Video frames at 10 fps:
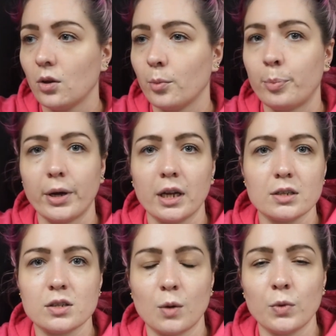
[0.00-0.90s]
but
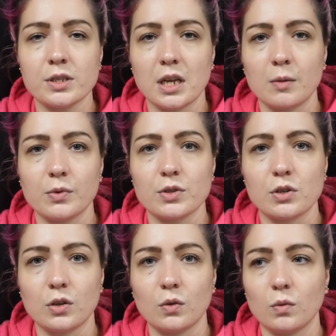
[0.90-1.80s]
someone's able
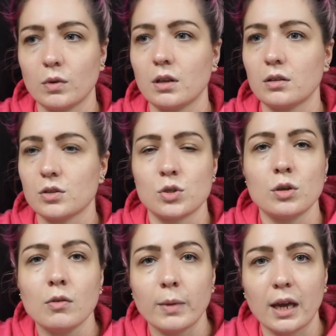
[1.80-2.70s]
to
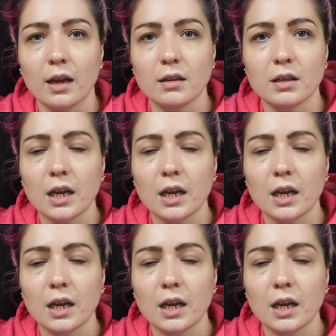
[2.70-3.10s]
sue me.